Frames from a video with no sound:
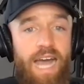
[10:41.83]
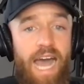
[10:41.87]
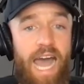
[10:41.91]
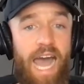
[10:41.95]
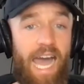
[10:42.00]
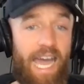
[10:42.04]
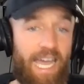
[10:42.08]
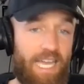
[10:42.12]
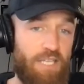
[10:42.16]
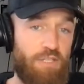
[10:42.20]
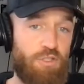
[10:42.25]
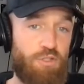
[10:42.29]

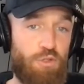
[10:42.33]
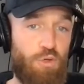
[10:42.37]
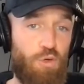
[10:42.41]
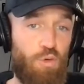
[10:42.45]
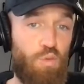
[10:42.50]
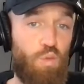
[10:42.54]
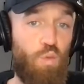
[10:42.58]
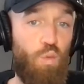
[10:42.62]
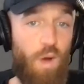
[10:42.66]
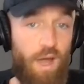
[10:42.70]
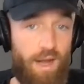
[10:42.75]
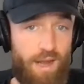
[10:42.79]
I
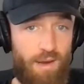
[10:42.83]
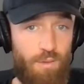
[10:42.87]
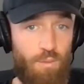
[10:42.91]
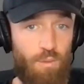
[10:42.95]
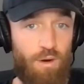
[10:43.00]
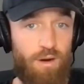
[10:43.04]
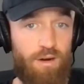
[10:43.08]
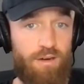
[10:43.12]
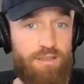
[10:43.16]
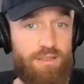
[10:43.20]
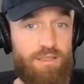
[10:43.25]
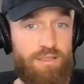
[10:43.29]
controlled when I
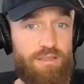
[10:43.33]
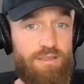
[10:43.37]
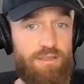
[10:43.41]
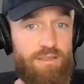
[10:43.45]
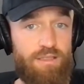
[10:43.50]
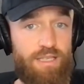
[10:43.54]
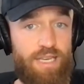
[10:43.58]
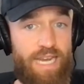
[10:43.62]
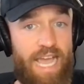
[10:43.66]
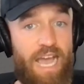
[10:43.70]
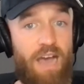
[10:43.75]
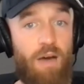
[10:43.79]
worked
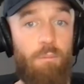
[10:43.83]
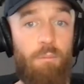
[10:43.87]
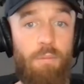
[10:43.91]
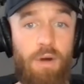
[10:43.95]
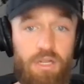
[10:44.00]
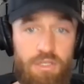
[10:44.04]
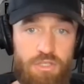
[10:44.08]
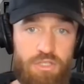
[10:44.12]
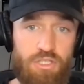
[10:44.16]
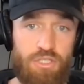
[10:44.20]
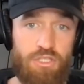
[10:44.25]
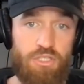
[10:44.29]
and how
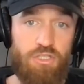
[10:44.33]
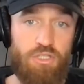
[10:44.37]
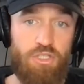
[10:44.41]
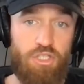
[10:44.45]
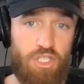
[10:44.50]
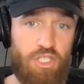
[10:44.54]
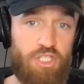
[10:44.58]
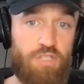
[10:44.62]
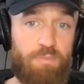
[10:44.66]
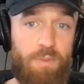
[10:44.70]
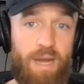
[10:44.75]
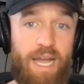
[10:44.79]
much
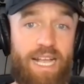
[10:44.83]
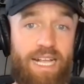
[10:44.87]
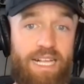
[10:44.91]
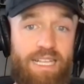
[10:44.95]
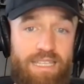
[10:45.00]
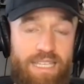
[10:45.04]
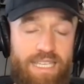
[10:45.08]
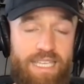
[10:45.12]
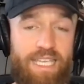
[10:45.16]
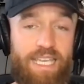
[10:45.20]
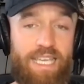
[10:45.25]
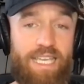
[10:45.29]
just by
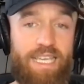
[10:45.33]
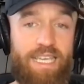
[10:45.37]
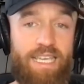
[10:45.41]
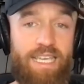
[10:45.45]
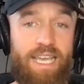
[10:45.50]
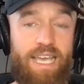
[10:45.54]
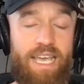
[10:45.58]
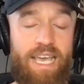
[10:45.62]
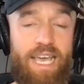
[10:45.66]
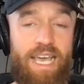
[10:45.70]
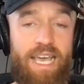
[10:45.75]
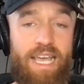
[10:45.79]
clicking
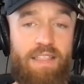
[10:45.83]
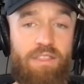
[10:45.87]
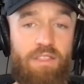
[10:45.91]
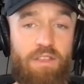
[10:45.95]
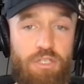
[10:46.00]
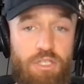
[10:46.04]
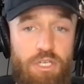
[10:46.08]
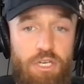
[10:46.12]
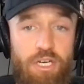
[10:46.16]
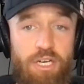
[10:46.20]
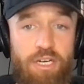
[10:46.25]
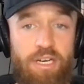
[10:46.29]

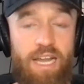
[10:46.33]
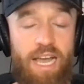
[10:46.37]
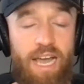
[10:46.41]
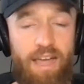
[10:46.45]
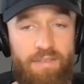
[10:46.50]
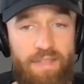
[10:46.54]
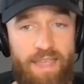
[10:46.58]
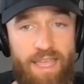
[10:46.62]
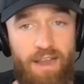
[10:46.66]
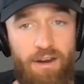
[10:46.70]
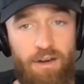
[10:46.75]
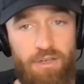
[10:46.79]
clicking
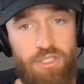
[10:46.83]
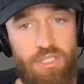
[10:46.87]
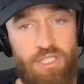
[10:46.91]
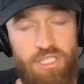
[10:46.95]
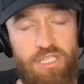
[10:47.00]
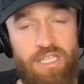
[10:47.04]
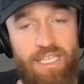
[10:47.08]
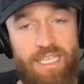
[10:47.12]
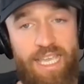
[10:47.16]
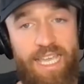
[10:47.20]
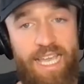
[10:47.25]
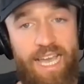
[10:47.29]
on
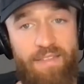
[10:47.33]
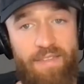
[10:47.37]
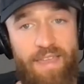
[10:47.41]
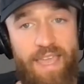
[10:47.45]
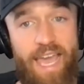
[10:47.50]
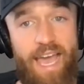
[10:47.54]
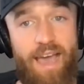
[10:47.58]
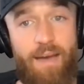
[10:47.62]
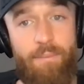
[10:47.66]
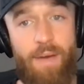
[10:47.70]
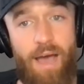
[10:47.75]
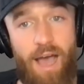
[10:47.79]

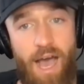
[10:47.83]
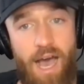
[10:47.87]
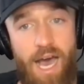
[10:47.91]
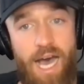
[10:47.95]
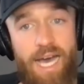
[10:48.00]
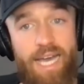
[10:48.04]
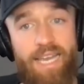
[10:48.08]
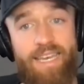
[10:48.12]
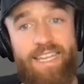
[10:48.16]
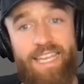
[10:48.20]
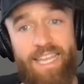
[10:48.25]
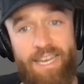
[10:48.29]
the app
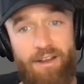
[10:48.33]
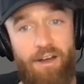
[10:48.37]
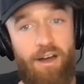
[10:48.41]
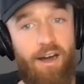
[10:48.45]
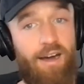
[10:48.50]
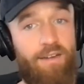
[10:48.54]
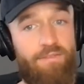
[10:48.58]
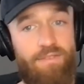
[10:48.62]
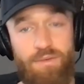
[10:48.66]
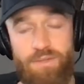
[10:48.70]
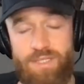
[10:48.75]
on and off.